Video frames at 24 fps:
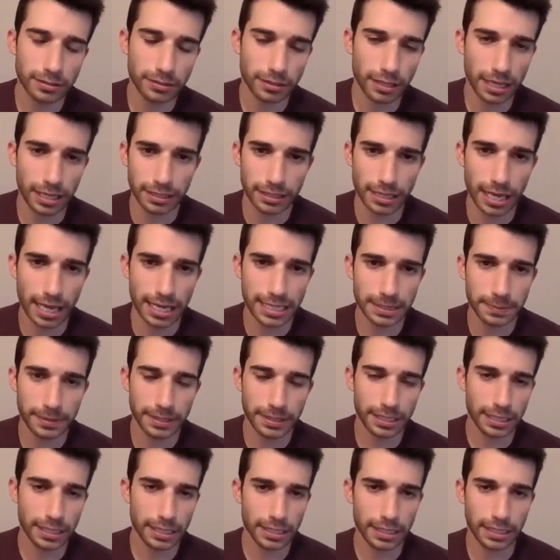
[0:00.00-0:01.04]

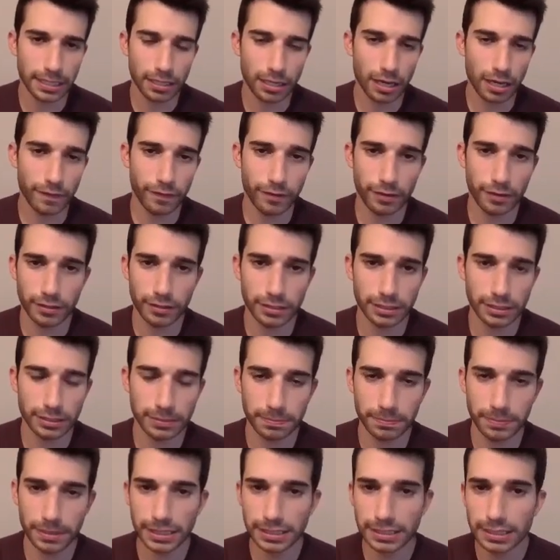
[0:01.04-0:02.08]
SPE covers
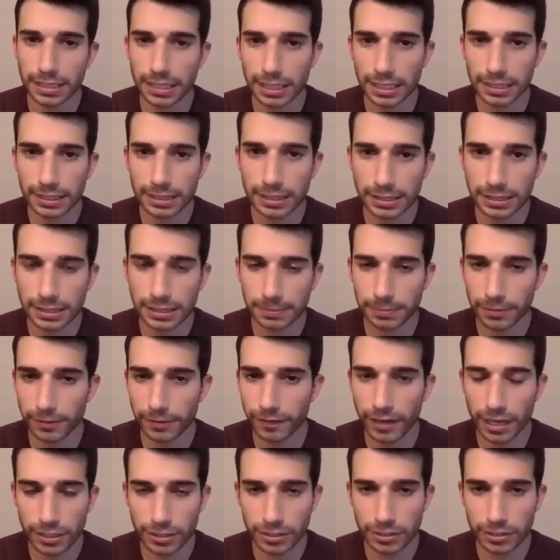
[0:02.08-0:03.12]
business,
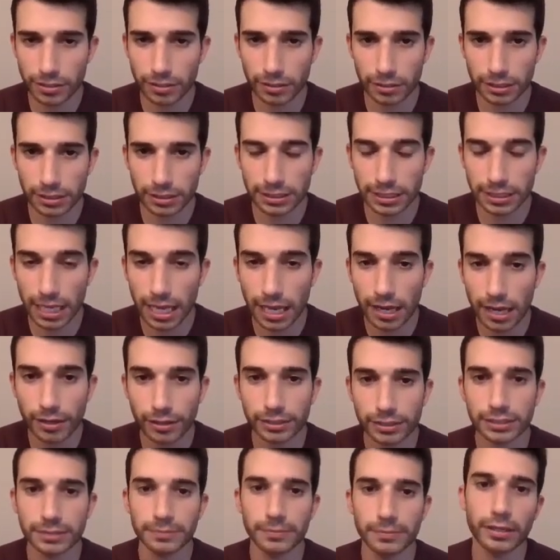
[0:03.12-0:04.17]
professionals,
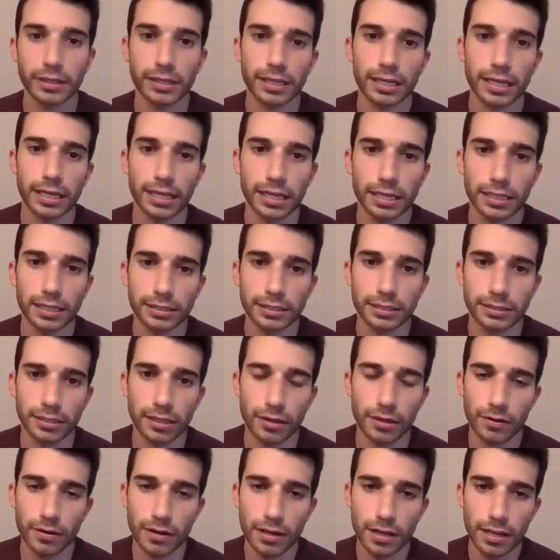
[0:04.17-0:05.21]
sales, marketing.
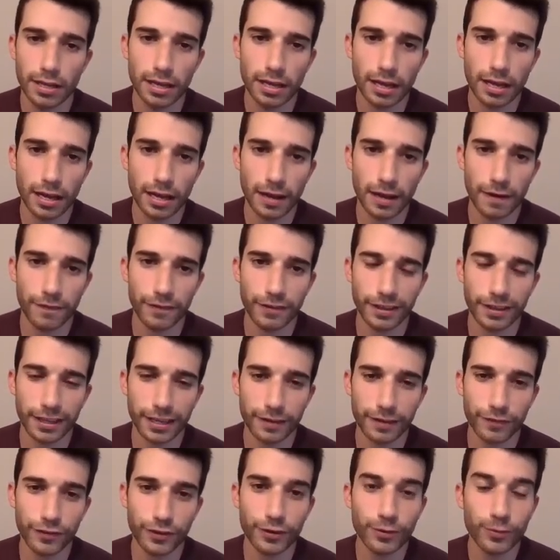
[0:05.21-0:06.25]
So I feel like
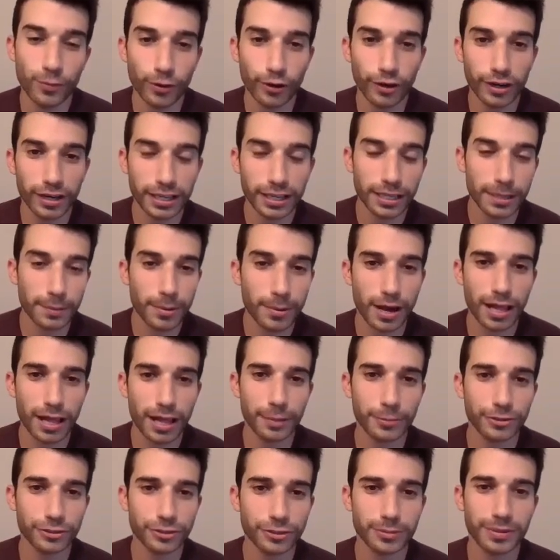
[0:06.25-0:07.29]
if you work in the
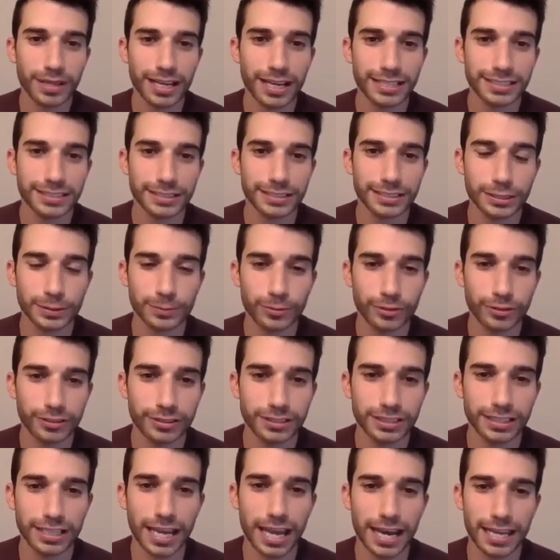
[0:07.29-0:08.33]
polymers or plastics world
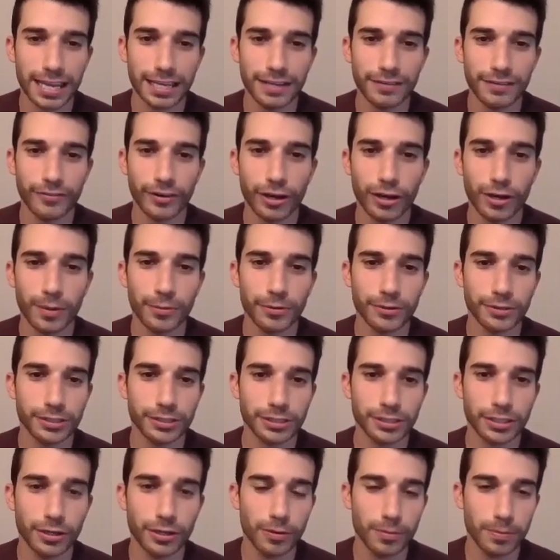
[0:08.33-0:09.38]
in any realm or
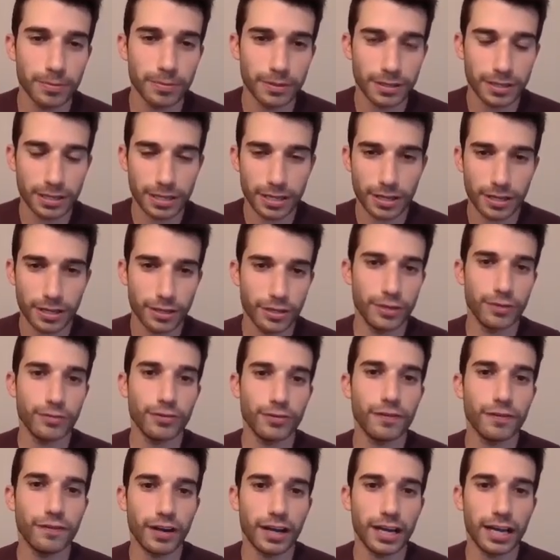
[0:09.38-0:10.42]
scope, you
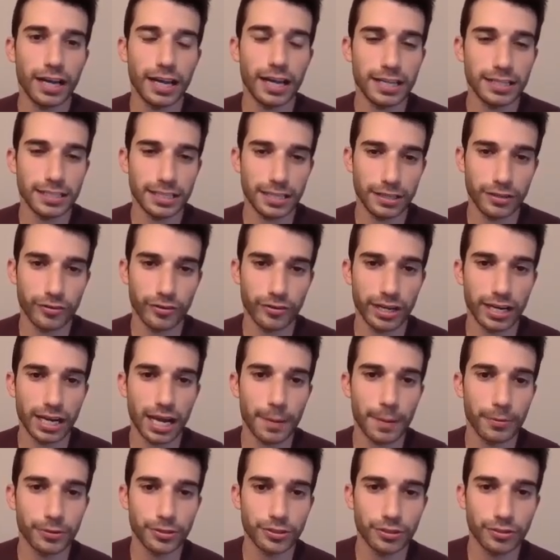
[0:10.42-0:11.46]
will find a great
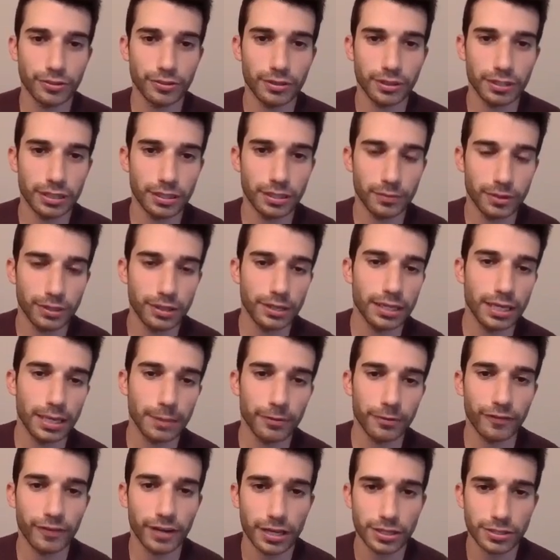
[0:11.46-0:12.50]
opportunity with young
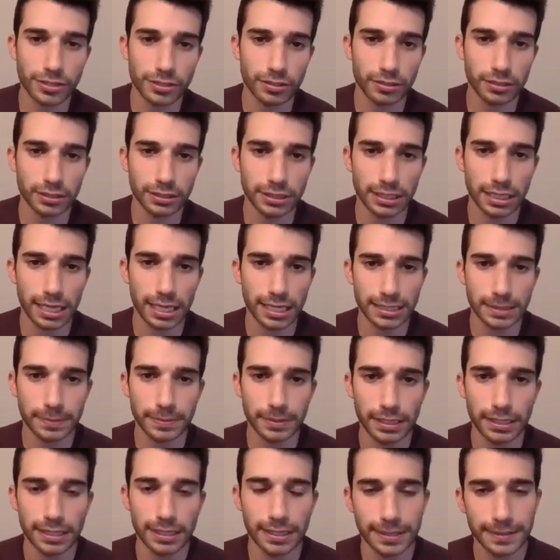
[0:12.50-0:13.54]
professionals in
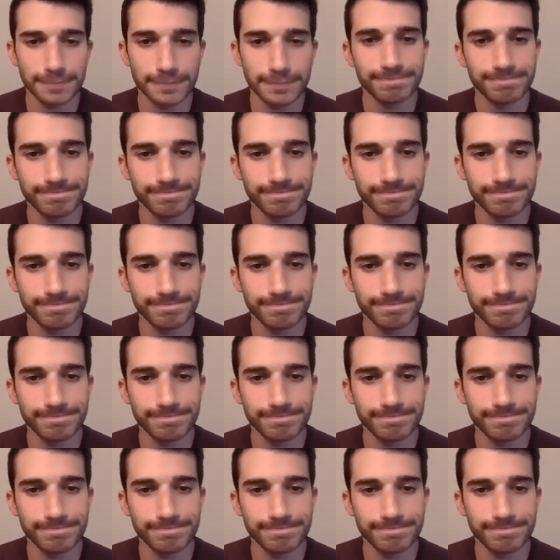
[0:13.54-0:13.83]
SPE.